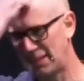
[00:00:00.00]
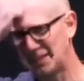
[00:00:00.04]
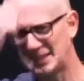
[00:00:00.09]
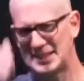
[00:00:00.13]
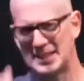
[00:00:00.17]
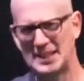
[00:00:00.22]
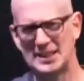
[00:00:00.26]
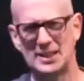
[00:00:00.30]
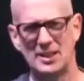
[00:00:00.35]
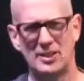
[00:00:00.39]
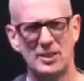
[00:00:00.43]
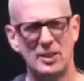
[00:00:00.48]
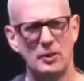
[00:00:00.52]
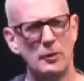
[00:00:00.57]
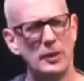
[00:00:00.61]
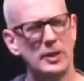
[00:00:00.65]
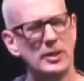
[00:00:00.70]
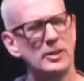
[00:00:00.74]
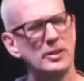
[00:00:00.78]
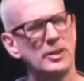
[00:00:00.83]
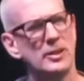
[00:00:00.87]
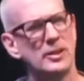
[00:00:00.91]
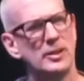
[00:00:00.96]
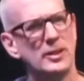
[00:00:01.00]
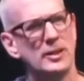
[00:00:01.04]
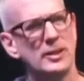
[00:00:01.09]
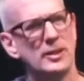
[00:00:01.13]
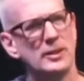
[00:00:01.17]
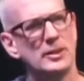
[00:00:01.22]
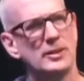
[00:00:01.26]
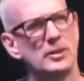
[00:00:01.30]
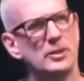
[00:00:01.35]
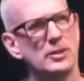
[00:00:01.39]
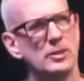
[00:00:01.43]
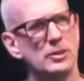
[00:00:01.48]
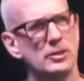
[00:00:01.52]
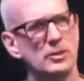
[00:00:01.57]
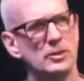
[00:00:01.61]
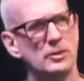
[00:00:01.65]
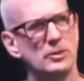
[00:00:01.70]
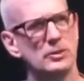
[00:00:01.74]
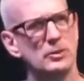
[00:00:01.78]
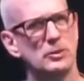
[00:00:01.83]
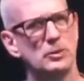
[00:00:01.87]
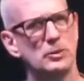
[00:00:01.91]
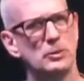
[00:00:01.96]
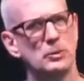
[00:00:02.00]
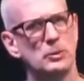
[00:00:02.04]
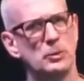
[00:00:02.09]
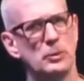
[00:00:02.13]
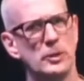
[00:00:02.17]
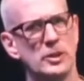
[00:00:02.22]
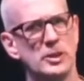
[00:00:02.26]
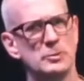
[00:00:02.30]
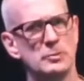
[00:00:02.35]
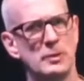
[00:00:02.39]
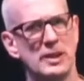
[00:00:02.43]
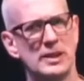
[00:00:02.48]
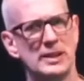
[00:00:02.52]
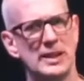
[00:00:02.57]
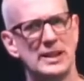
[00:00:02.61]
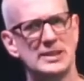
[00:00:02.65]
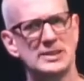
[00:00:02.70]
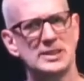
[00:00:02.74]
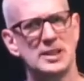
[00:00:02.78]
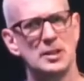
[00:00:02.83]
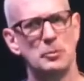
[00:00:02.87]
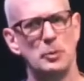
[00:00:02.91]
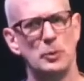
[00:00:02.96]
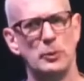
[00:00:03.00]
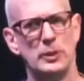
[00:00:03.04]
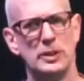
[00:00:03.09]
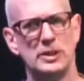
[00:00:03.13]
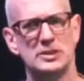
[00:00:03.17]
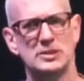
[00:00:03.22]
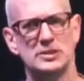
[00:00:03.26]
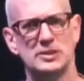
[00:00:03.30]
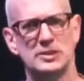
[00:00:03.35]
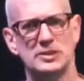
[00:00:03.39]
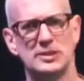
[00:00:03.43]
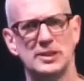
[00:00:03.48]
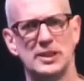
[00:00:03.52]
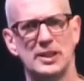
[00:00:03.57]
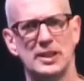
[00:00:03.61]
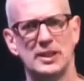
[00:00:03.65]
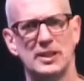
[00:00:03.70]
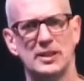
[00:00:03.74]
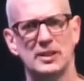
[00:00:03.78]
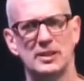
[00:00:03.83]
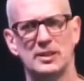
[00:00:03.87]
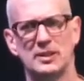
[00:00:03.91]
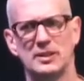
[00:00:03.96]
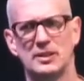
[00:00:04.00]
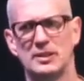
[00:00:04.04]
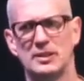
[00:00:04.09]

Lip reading: I sat down and I went, what does my last couple weeks look like?